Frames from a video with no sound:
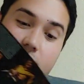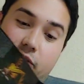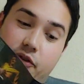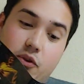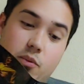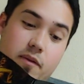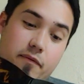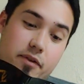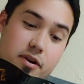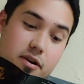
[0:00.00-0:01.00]
do you want
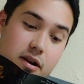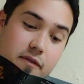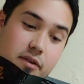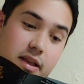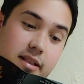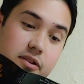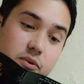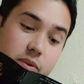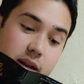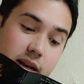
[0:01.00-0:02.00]
for your cover. That's
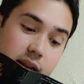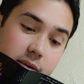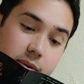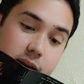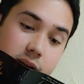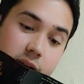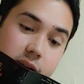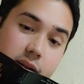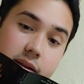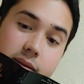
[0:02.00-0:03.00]
really, really
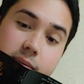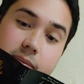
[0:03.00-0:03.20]
neat.